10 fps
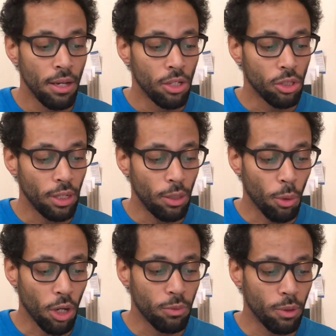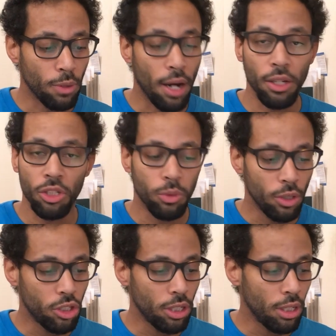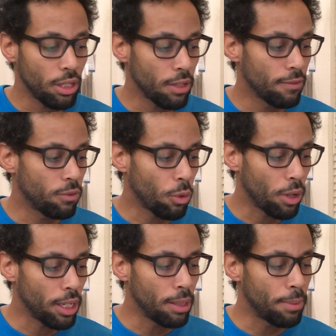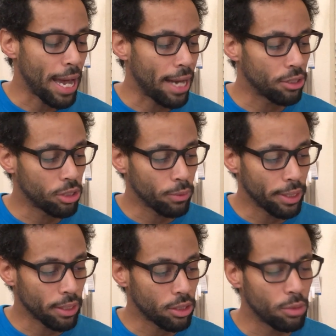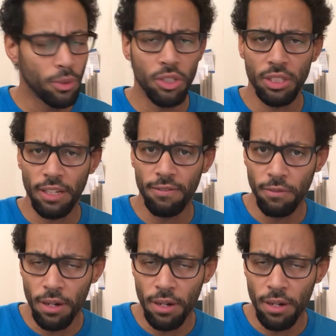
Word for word: So he worked with routing and switching, VoIP, Asterisk, which is a